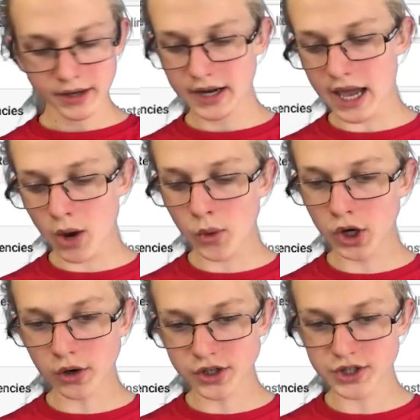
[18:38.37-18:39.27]
Now we're
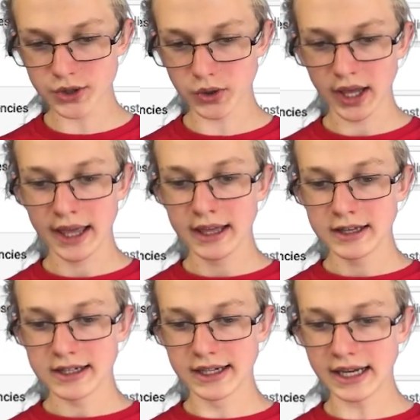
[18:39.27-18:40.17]
going to
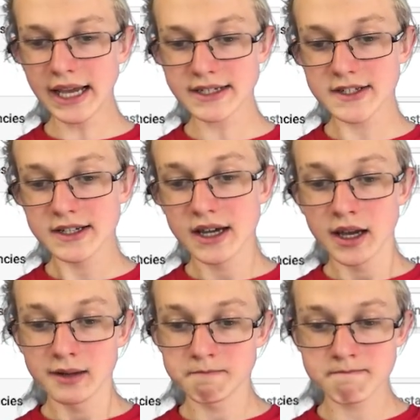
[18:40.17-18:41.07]
let
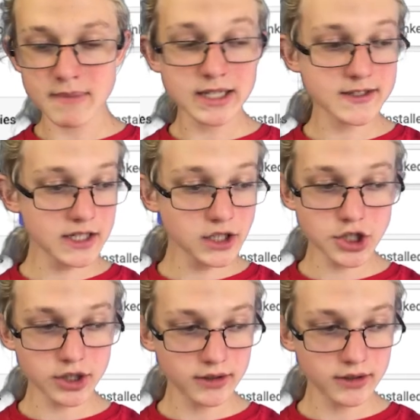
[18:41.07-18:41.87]
message